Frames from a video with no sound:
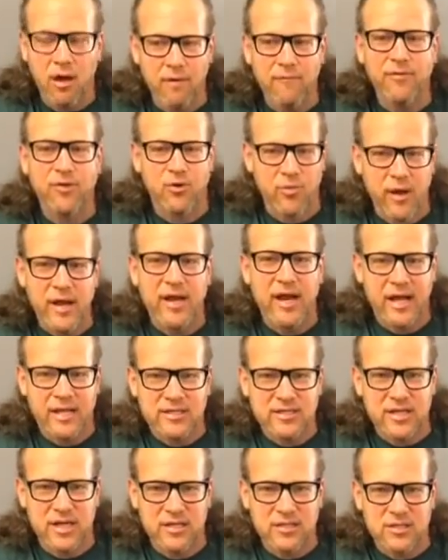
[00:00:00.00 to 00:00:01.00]
of the crate
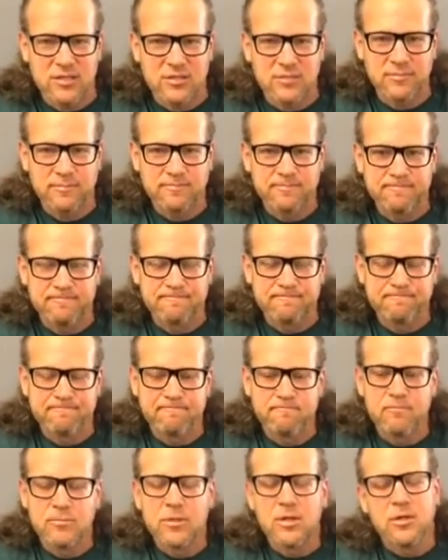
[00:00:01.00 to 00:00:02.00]
nonsense.
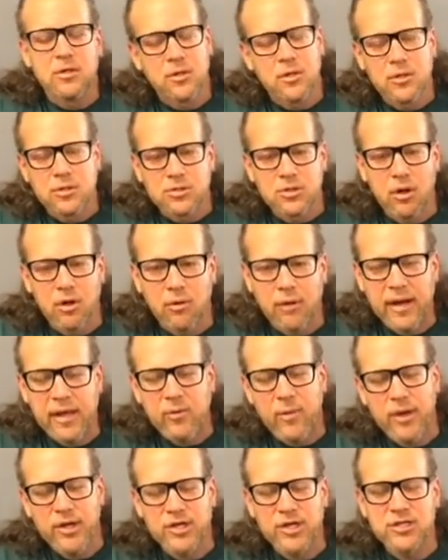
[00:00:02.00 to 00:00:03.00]
So any
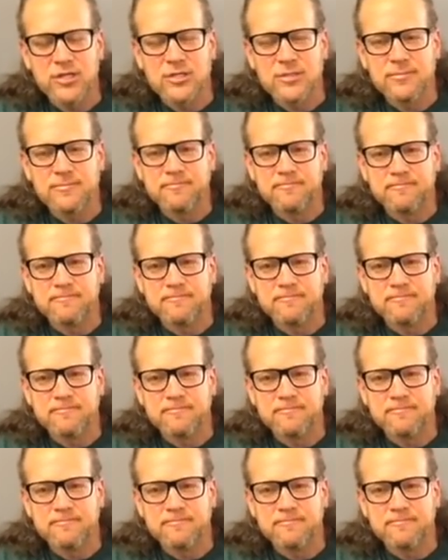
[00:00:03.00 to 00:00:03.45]
questions?